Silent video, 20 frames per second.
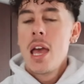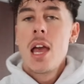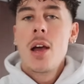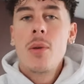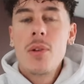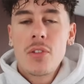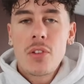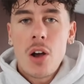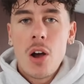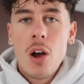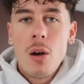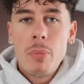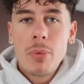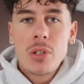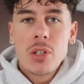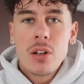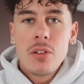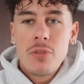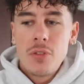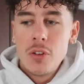We've got up,
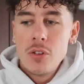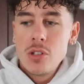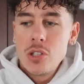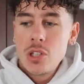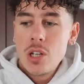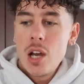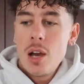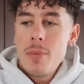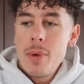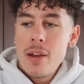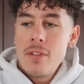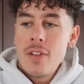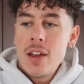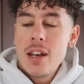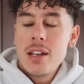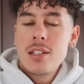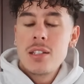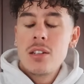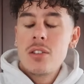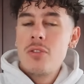done a food shop, I've
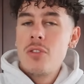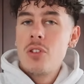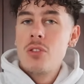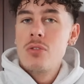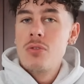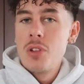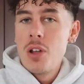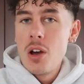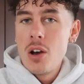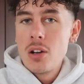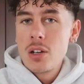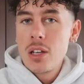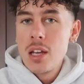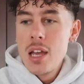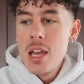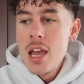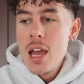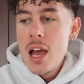edited a full vlog.